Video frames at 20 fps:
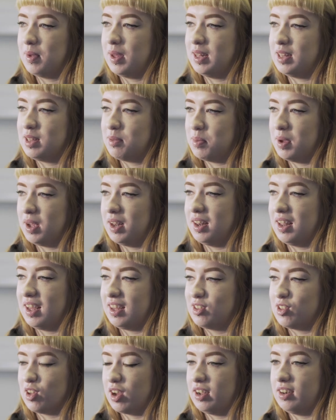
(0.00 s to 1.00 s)
It's been
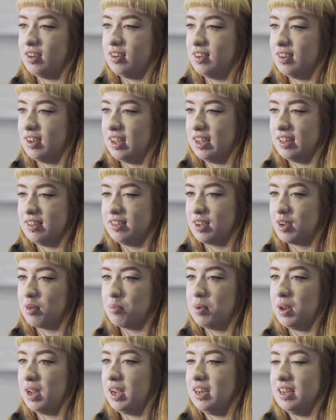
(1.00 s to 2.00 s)
exciting. It's a
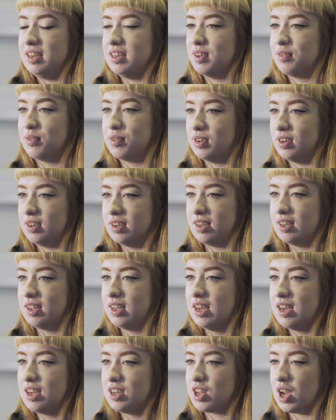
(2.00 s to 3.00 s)
completely different
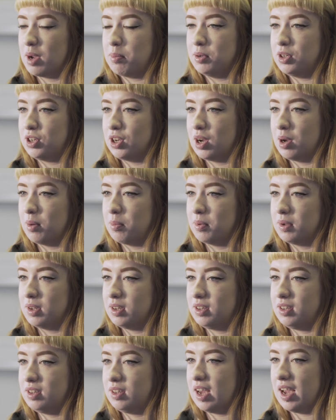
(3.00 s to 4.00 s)
type of job
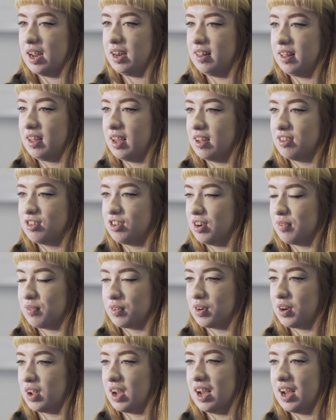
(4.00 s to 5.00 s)
to anything else you're ever going to